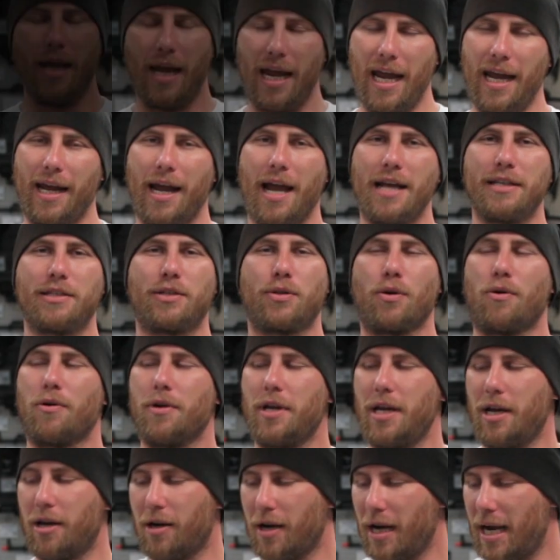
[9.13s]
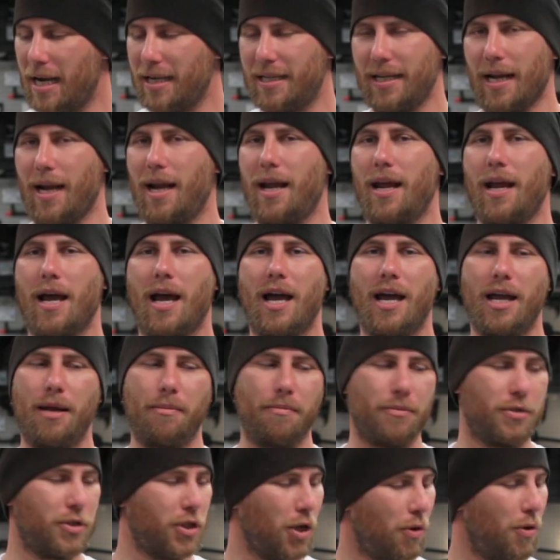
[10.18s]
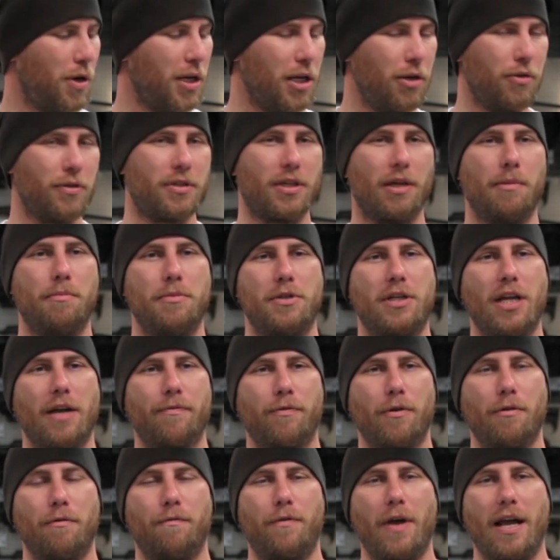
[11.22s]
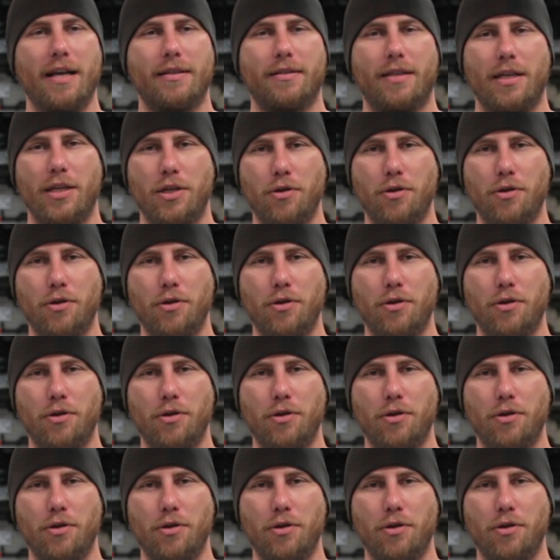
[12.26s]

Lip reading: Hey guys, Thor here, and today I am showing you some different vests that